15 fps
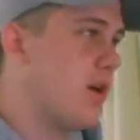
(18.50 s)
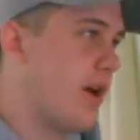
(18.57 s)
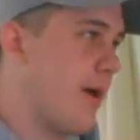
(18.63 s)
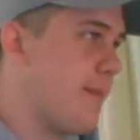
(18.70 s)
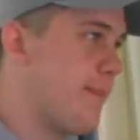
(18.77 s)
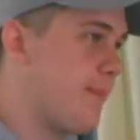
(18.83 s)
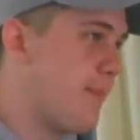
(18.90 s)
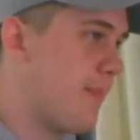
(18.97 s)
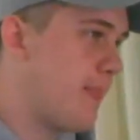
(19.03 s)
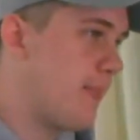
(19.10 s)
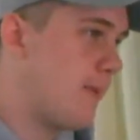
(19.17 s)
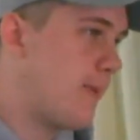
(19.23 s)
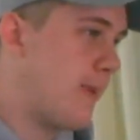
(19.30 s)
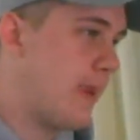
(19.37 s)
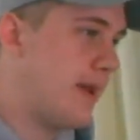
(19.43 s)
Okay.
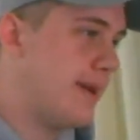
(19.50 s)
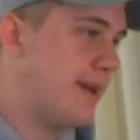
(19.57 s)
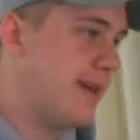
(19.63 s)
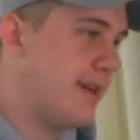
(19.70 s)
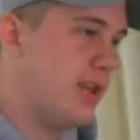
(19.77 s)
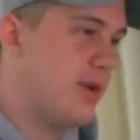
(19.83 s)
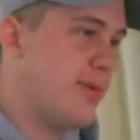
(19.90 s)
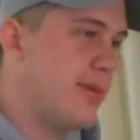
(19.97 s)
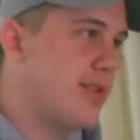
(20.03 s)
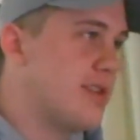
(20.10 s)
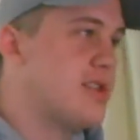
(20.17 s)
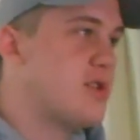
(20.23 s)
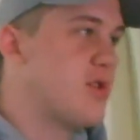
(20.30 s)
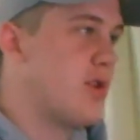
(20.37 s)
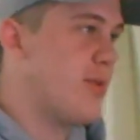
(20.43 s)
You'll be the
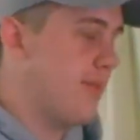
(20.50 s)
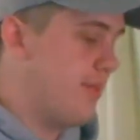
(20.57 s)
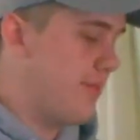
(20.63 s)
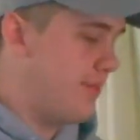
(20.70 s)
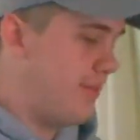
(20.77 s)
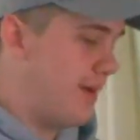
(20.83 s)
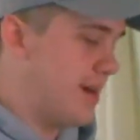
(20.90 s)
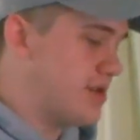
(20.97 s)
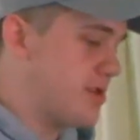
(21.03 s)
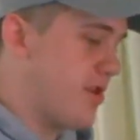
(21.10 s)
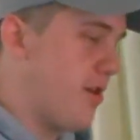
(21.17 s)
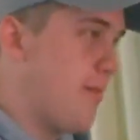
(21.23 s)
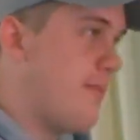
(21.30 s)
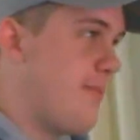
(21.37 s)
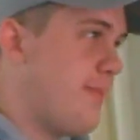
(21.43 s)
stream
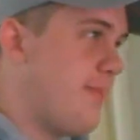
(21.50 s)
maestro.